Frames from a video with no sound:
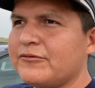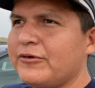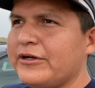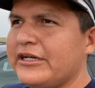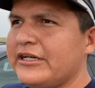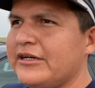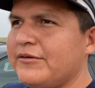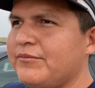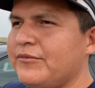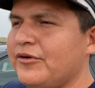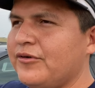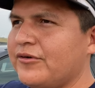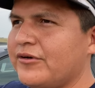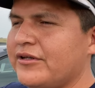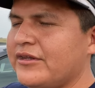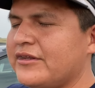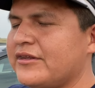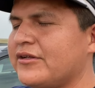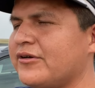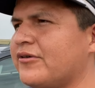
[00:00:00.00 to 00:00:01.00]
way up
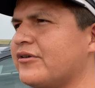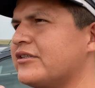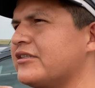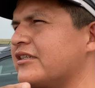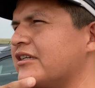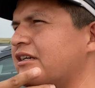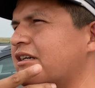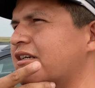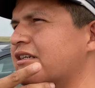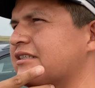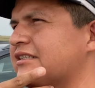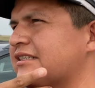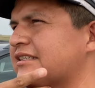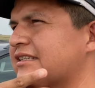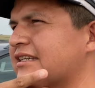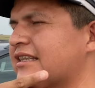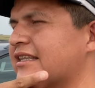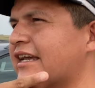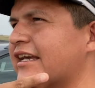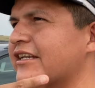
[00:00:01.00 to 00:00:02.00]
north towards uh,
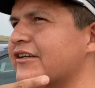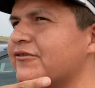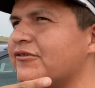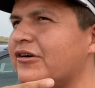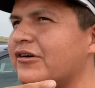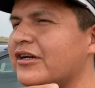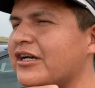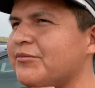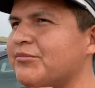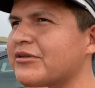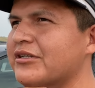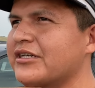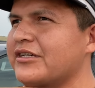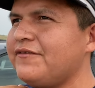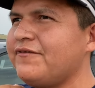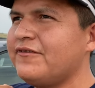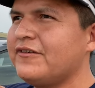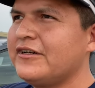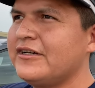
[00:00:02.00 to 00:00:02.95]
Standing Rock, I believe.